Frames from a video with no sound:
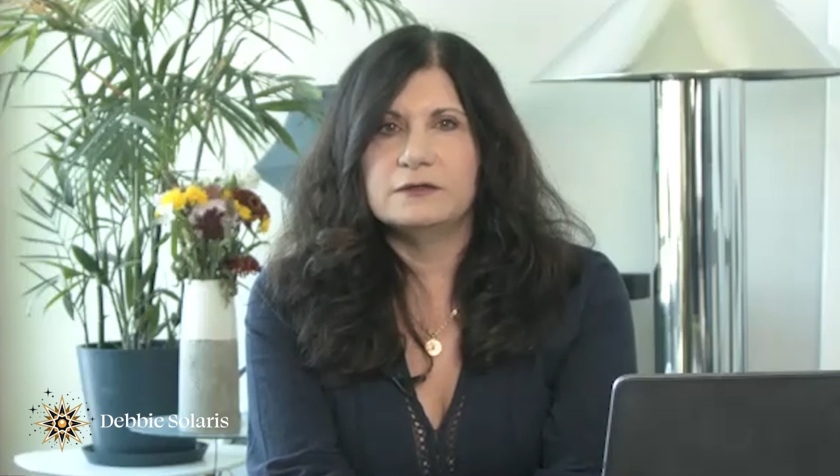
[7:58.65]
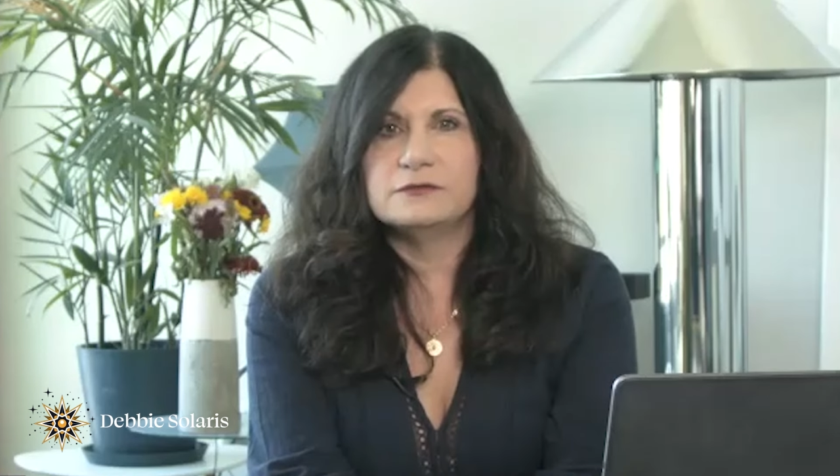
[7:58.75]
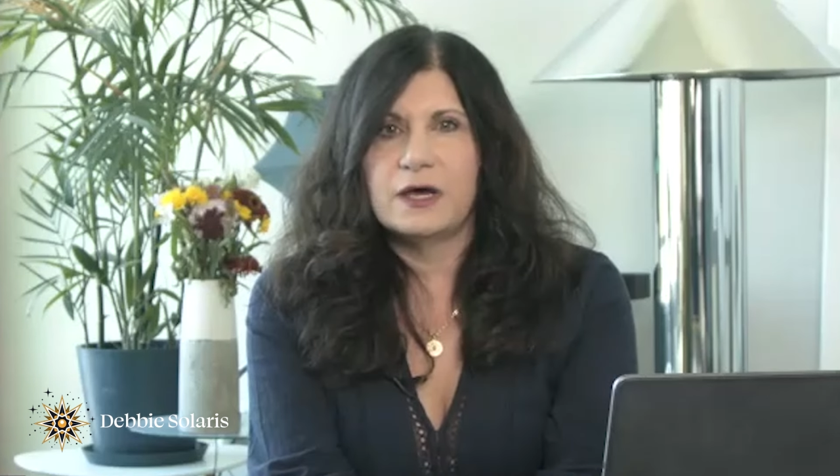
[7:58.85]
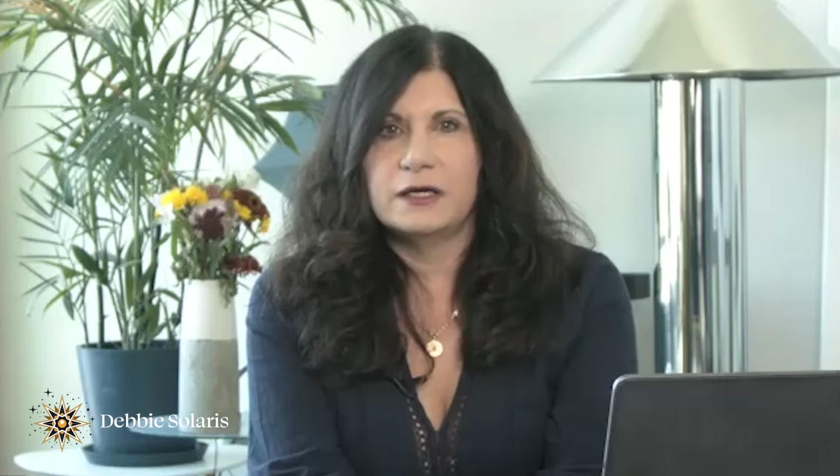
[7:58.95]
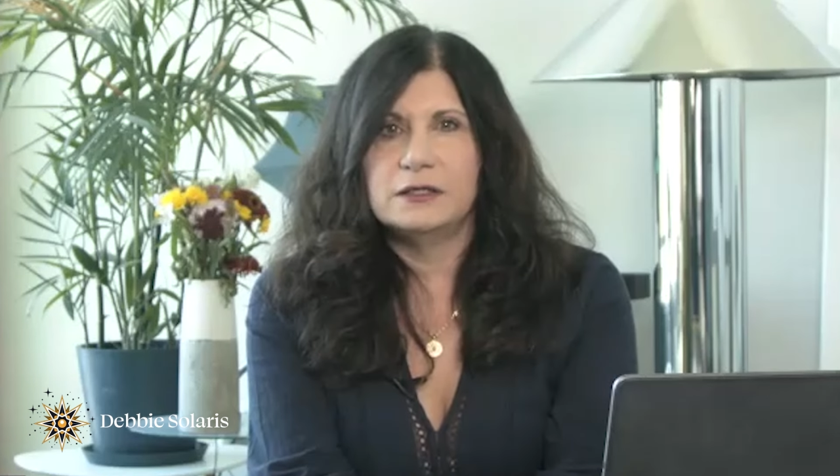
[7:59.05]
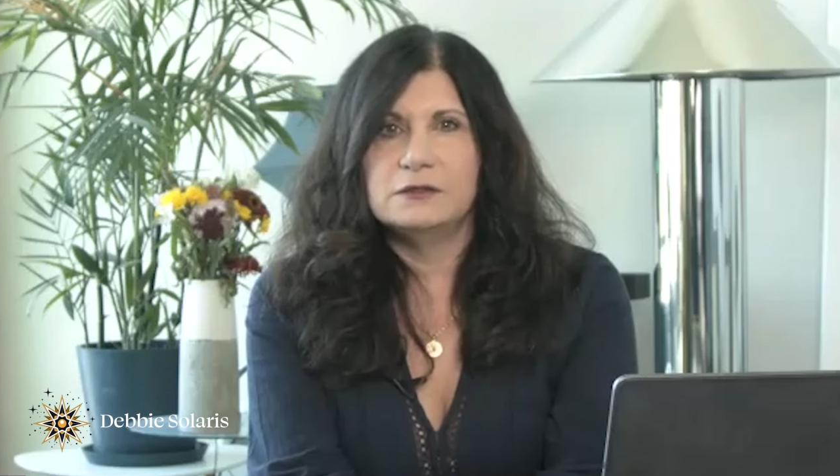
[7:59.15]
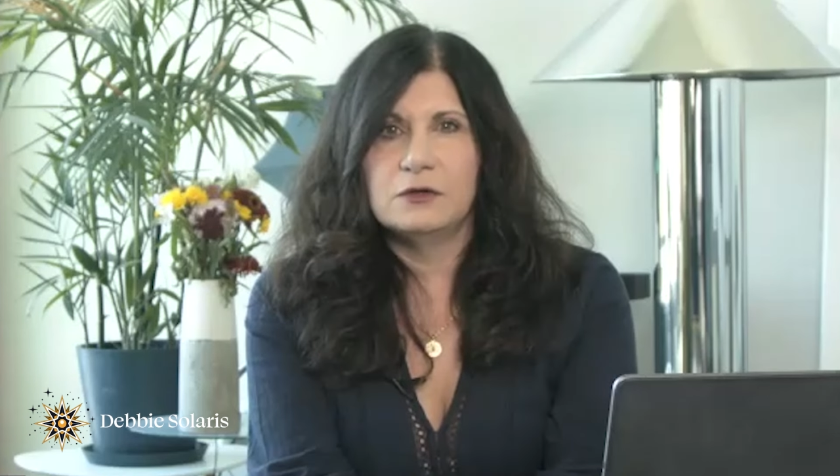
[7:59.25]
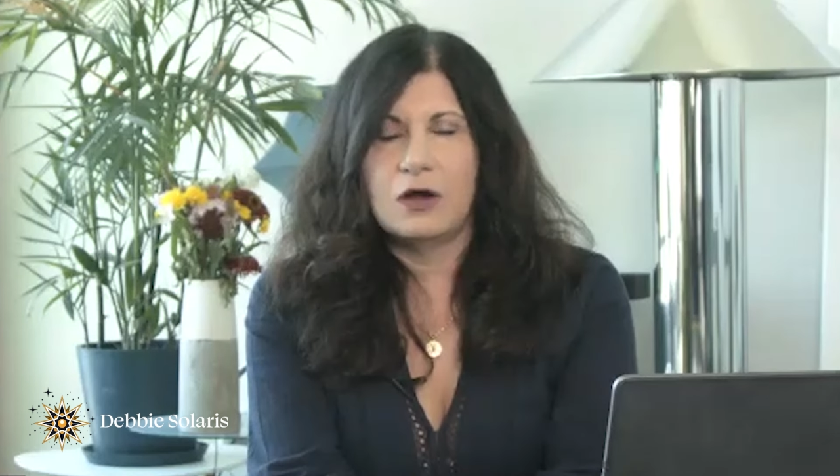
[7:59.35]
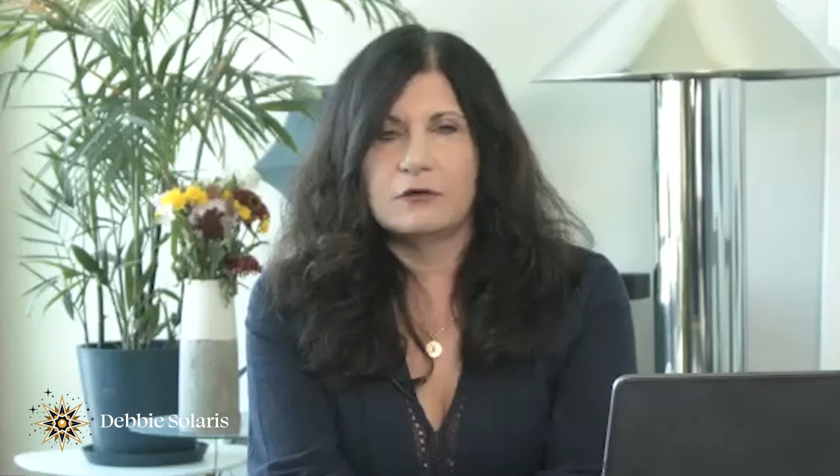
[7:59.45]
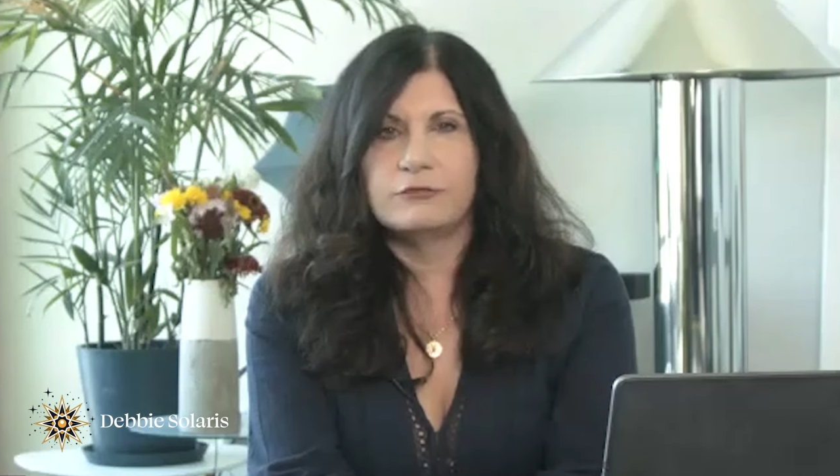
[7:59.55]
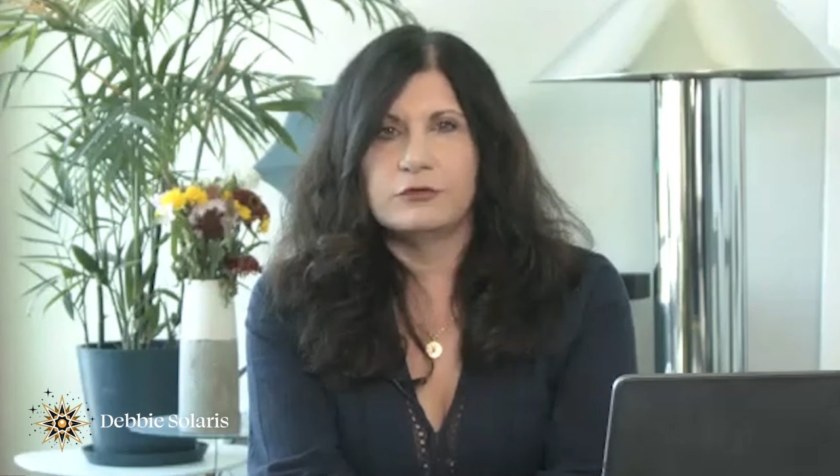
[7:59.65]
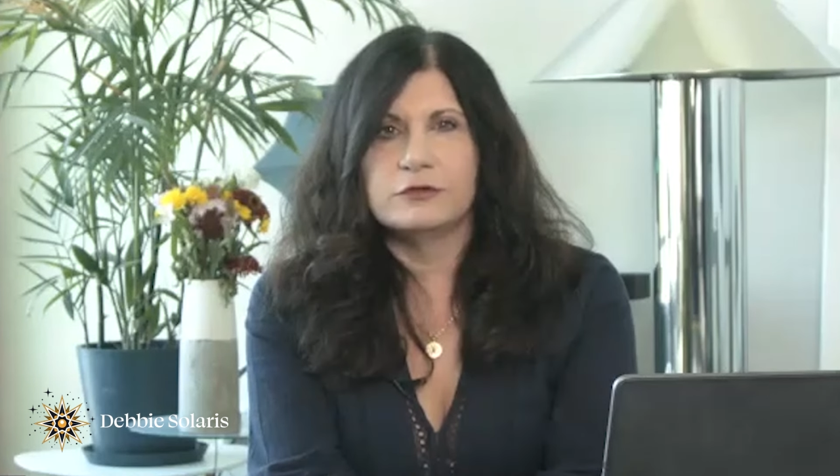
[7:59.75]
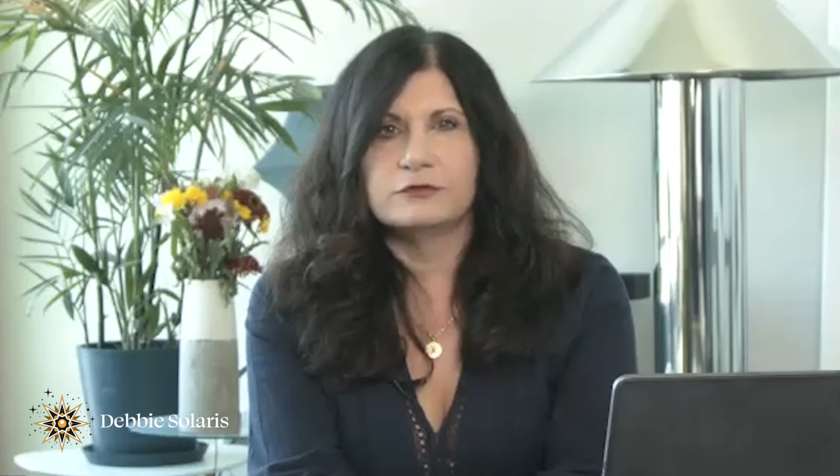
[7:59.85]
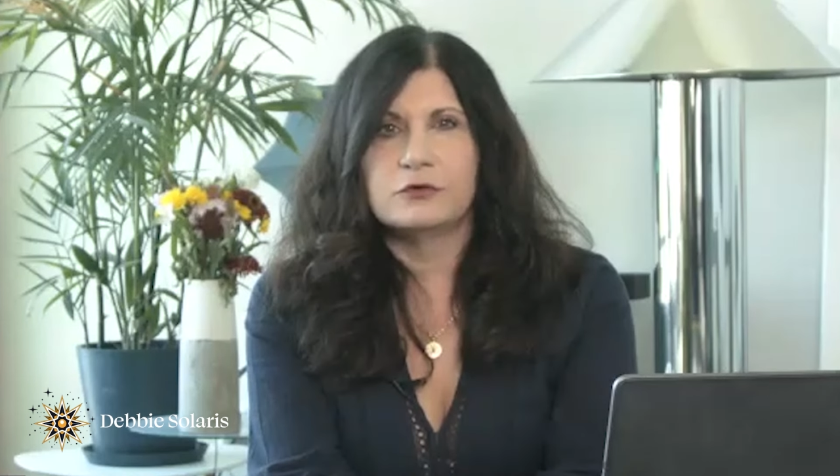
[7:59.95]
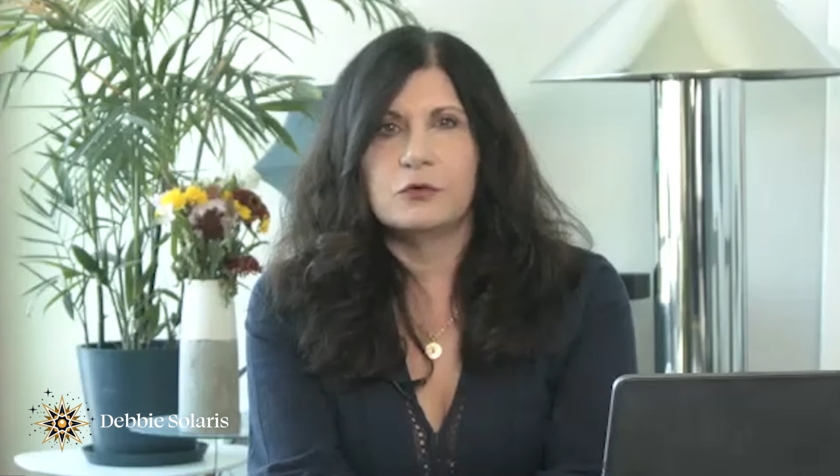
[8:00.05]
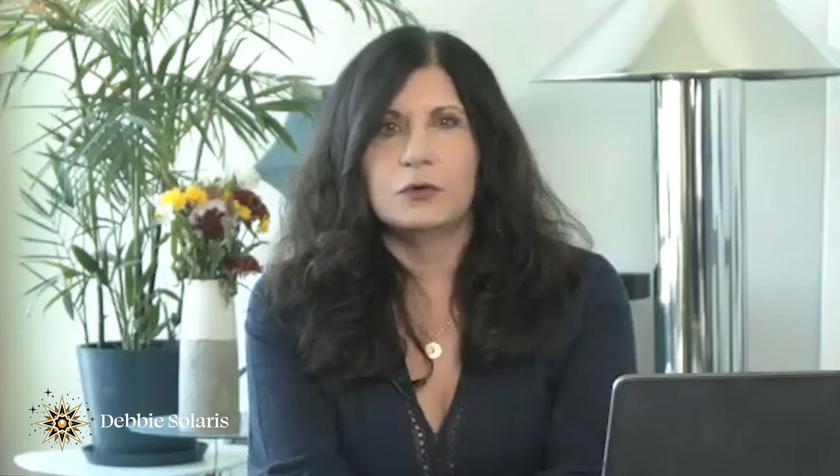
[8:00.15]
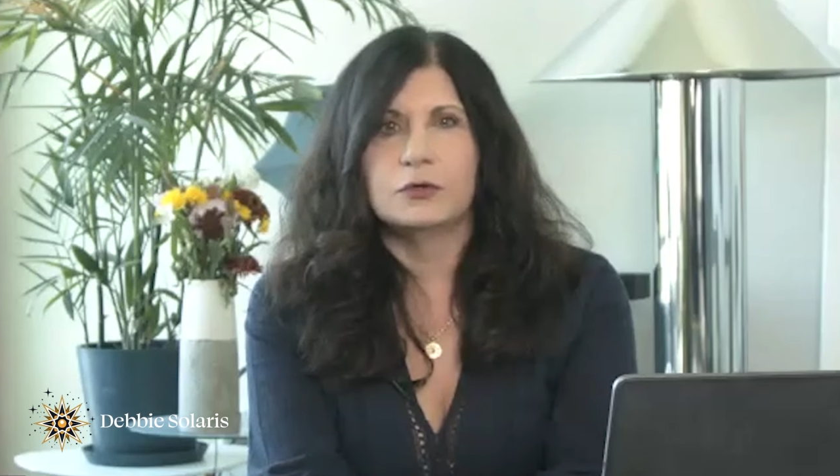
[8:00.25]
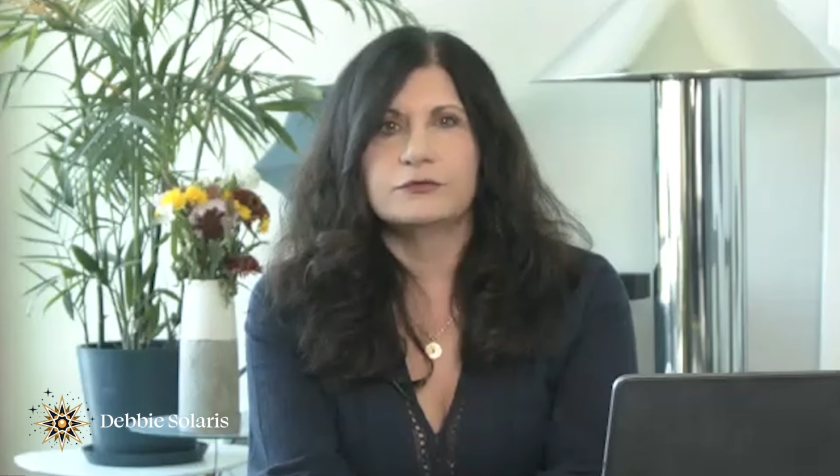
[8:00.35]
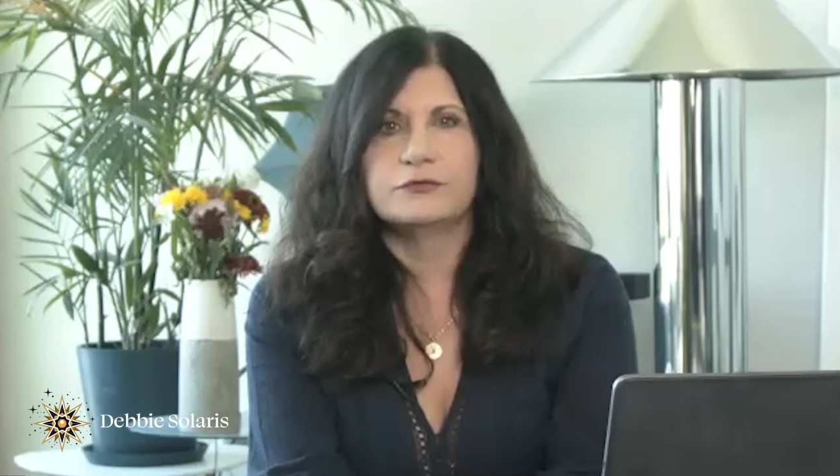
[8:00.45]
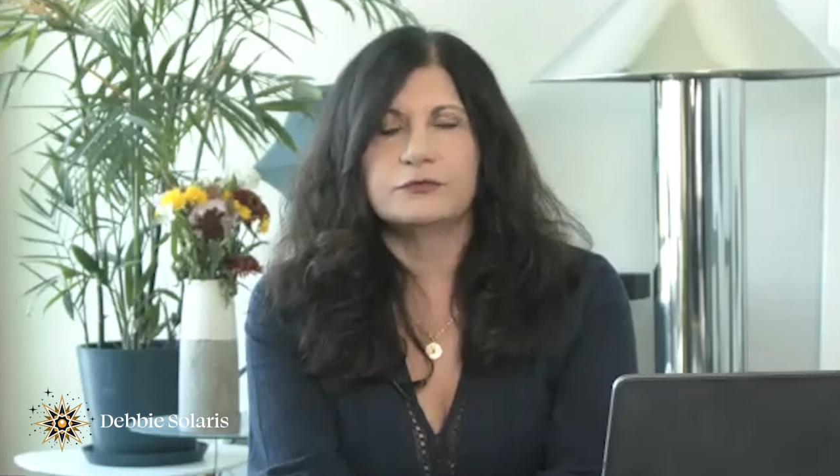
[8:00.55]
decided to offer this
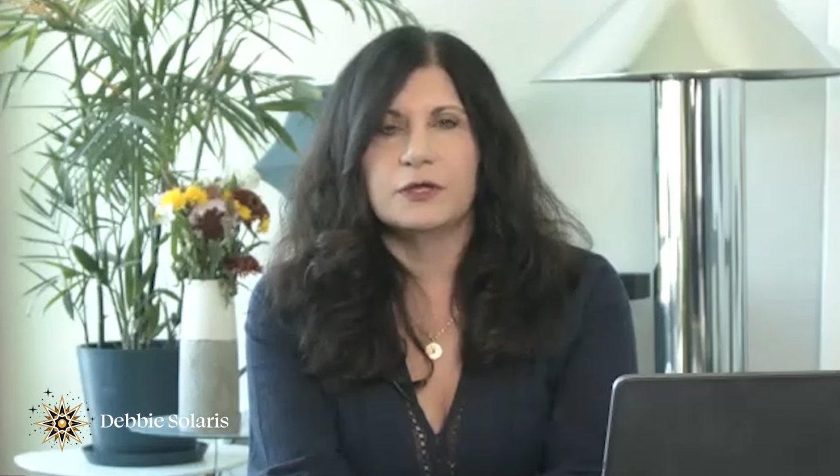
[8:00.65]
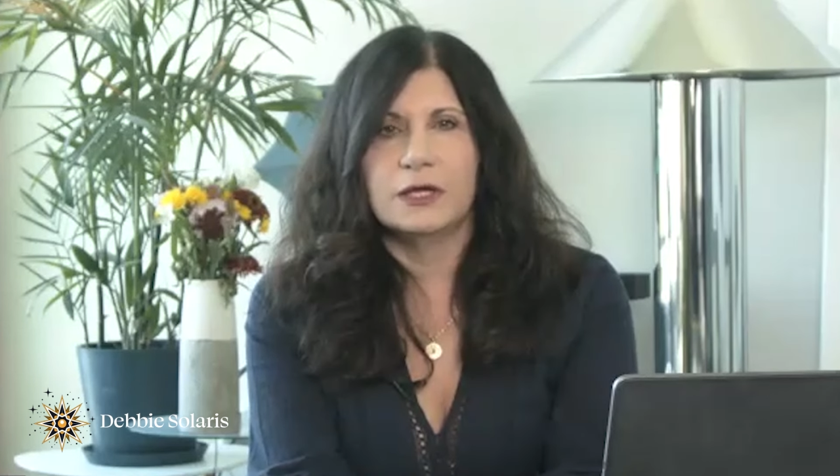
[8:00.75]
course